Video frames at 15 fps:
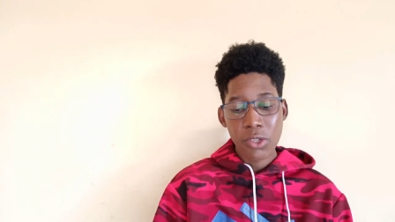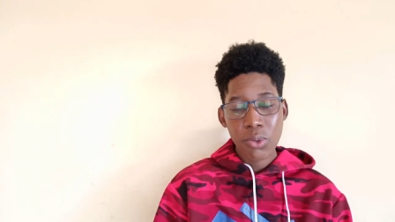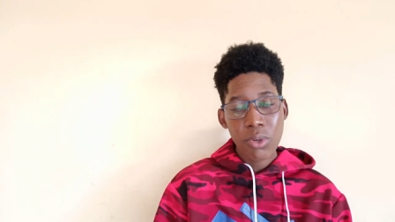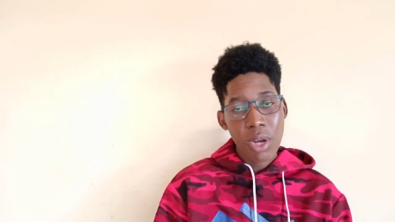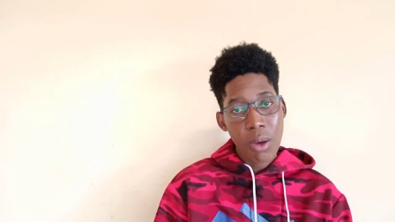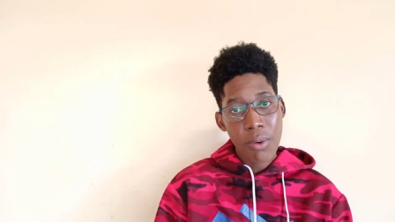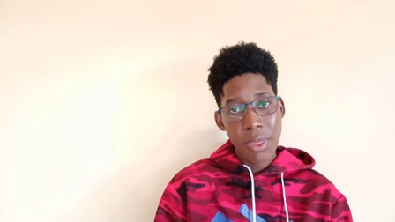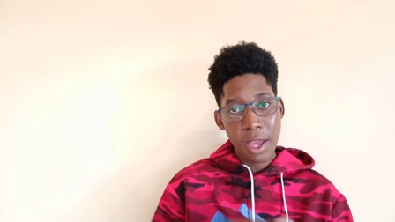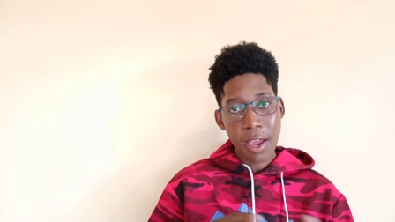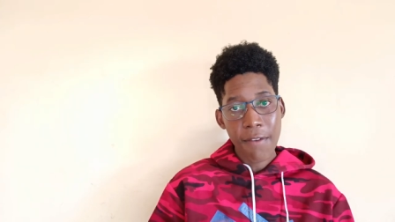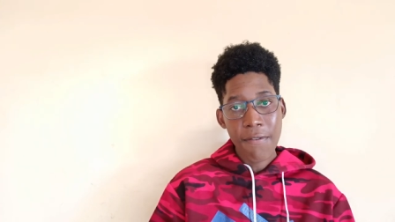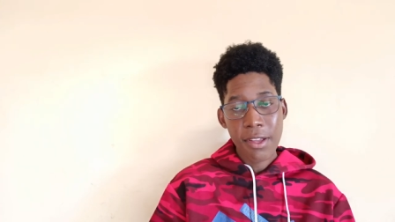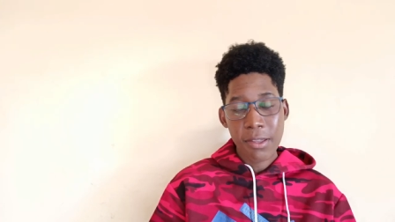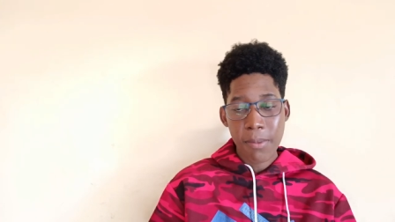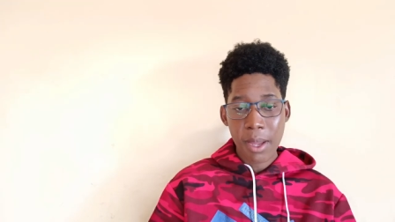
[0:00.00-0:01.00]
So now with
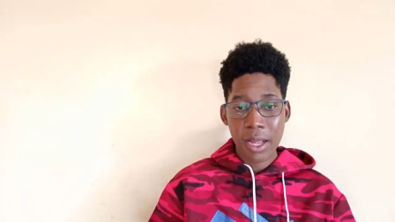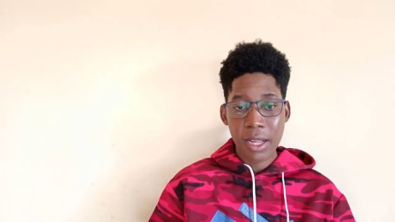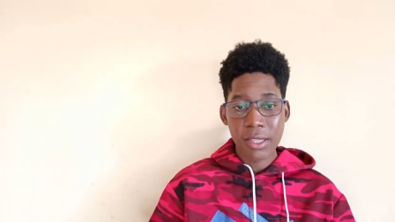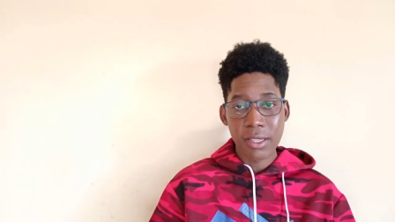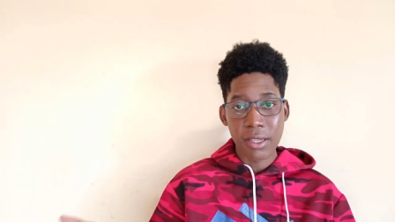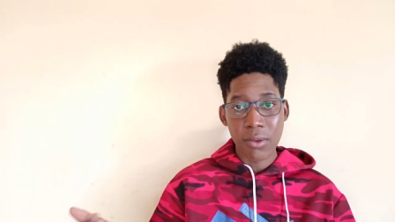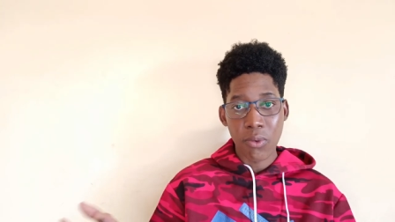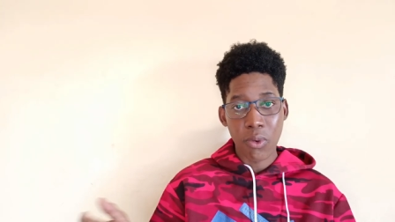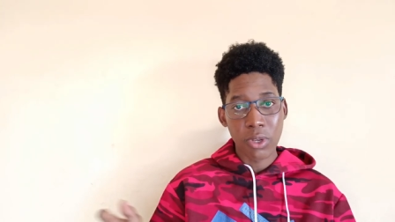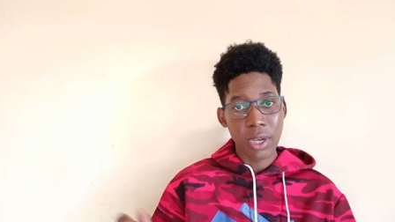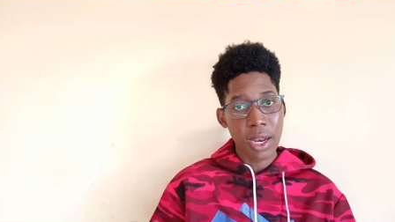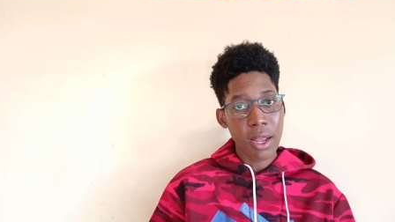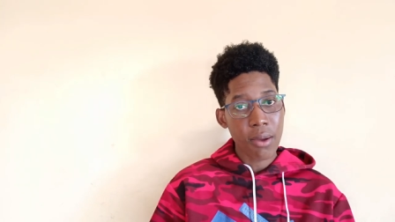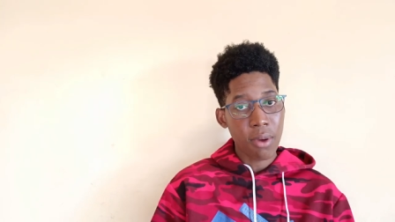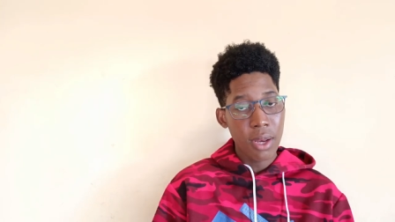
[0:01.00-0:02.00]
affiliate marketing,
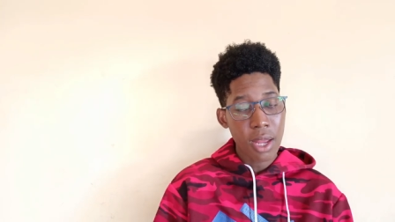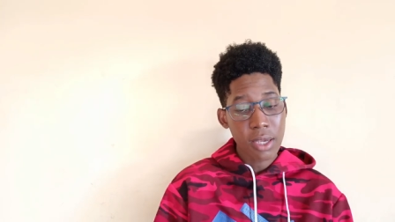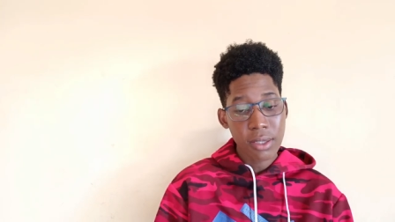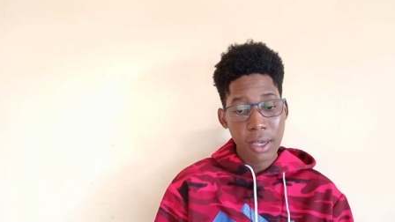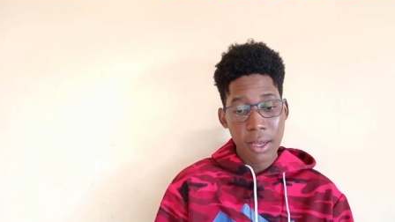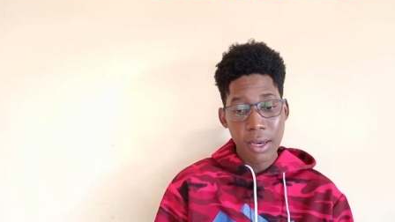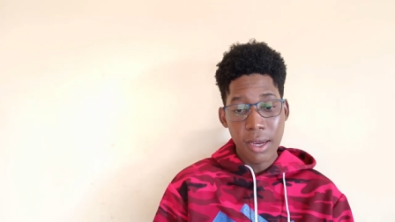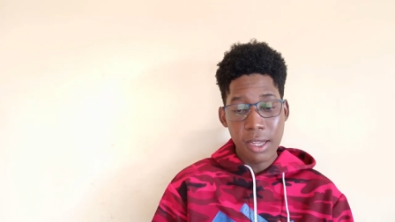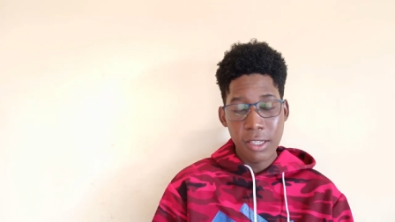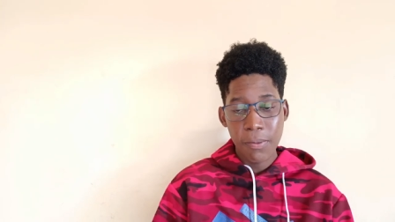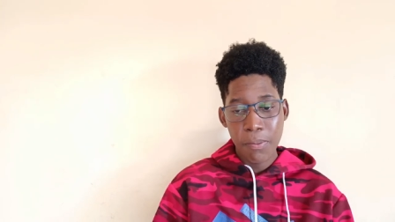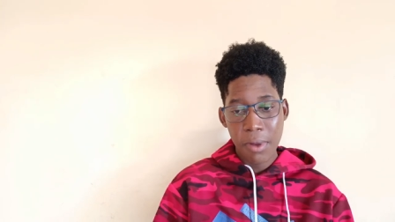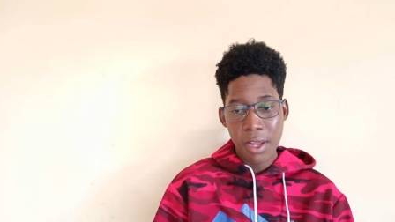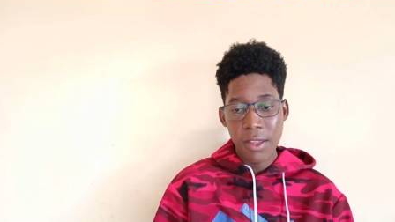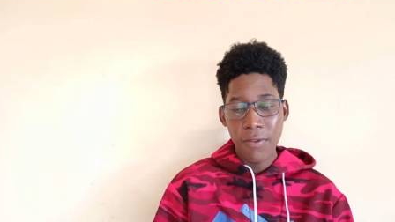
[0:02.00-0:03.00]
you can actually get
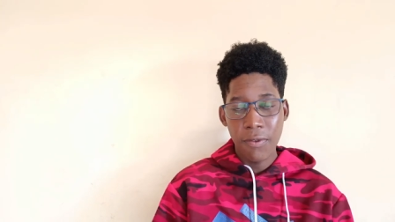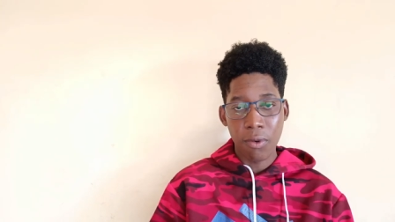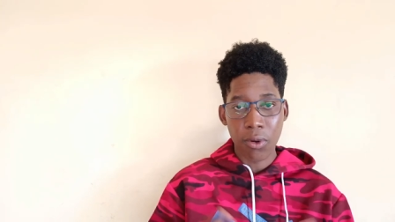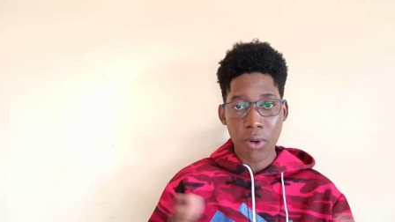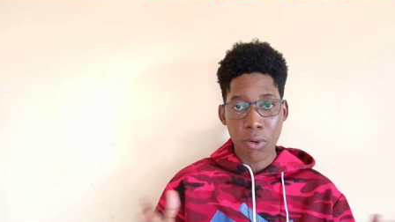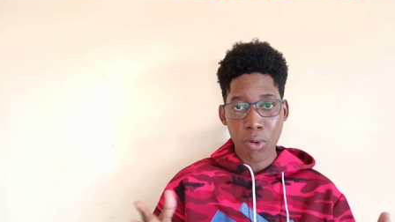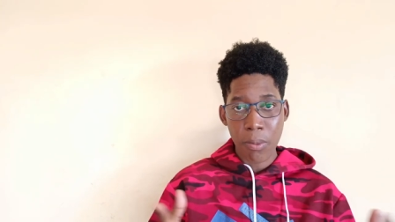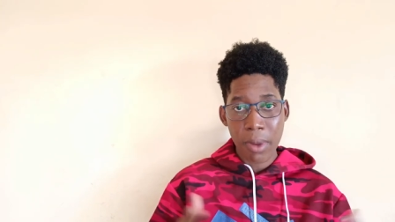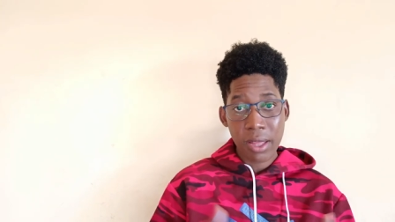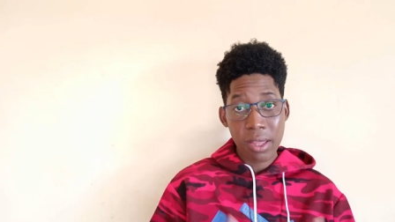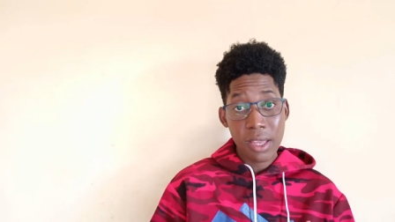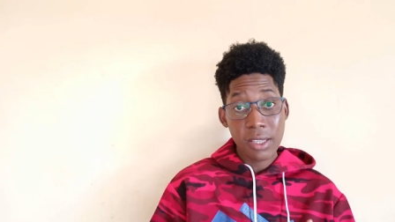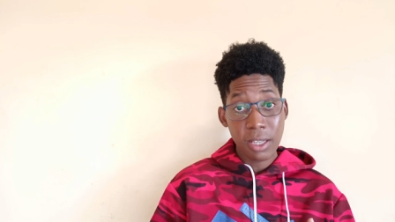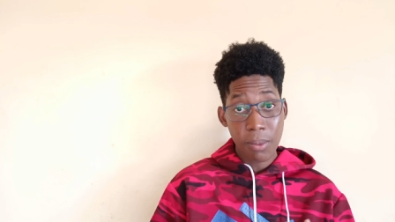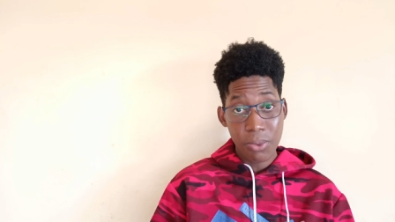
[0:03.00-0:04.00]
paid for
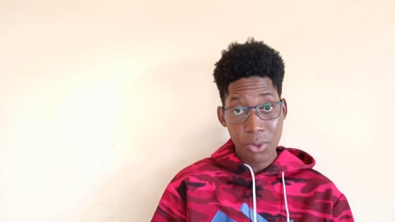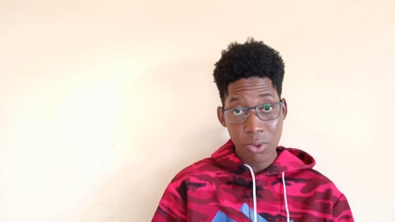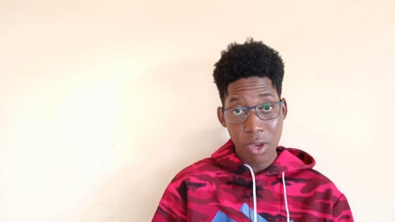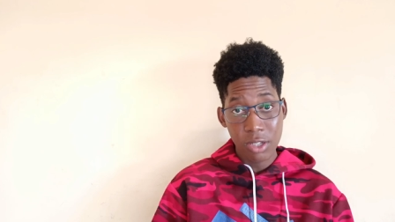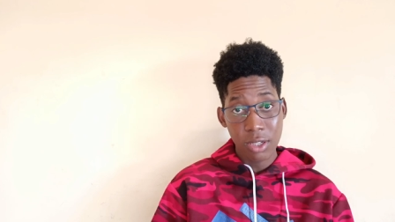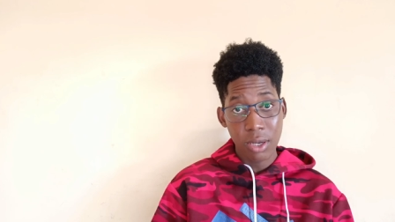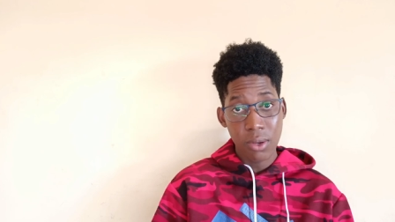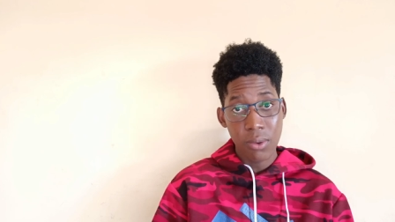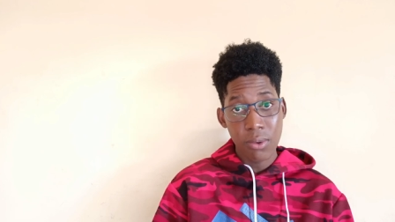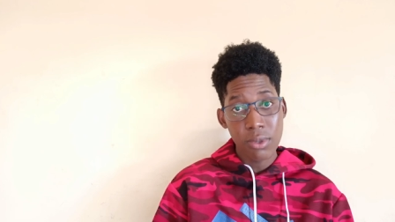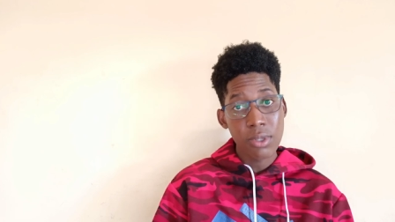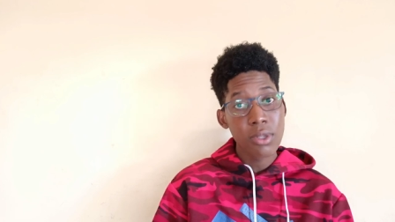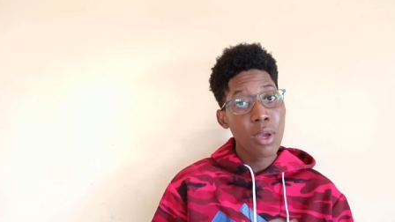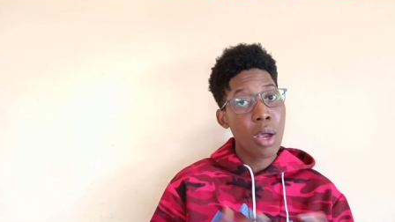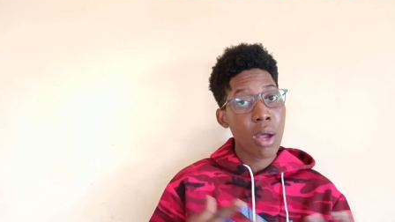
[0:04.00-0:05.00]
recommending something you actually
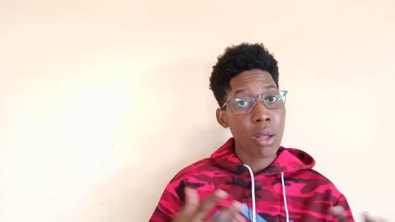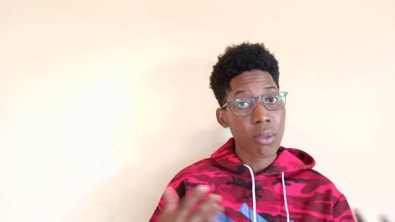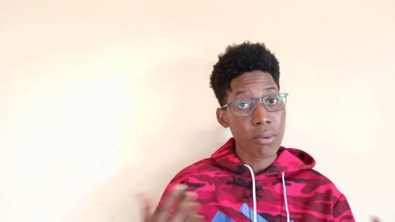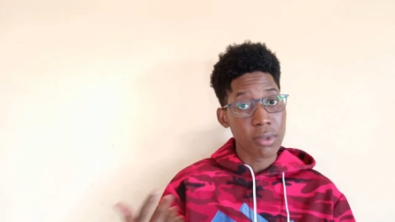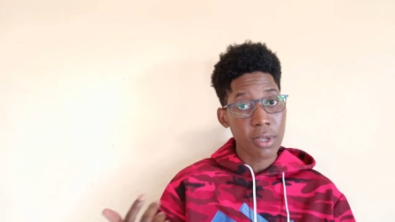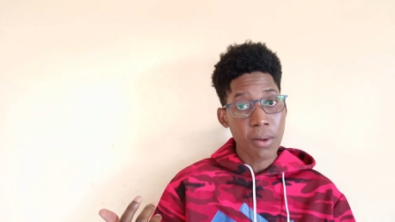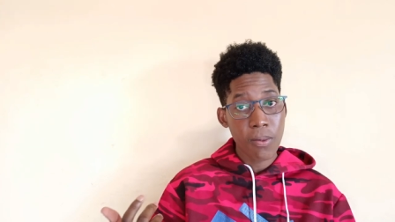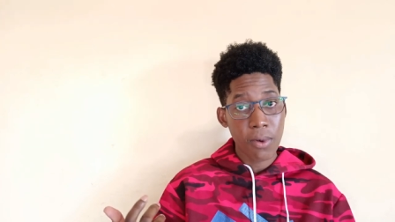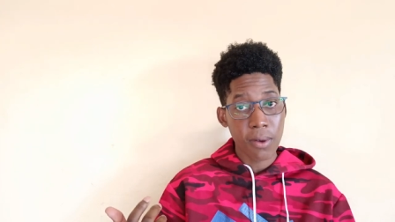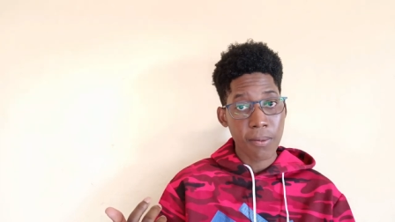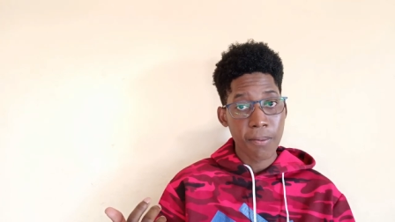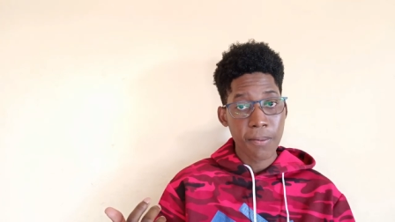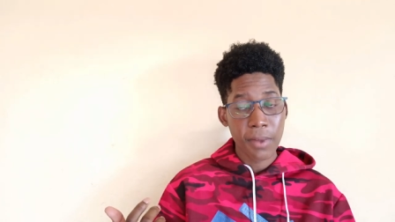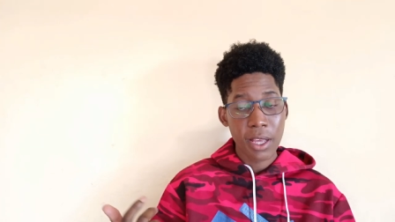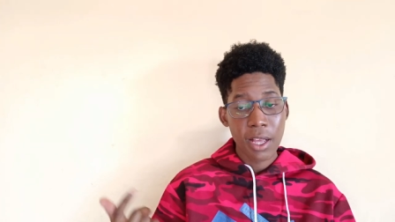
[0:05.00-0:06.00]
used to
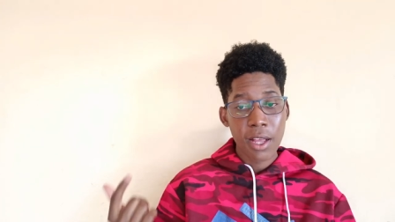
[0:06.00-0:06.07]
someone.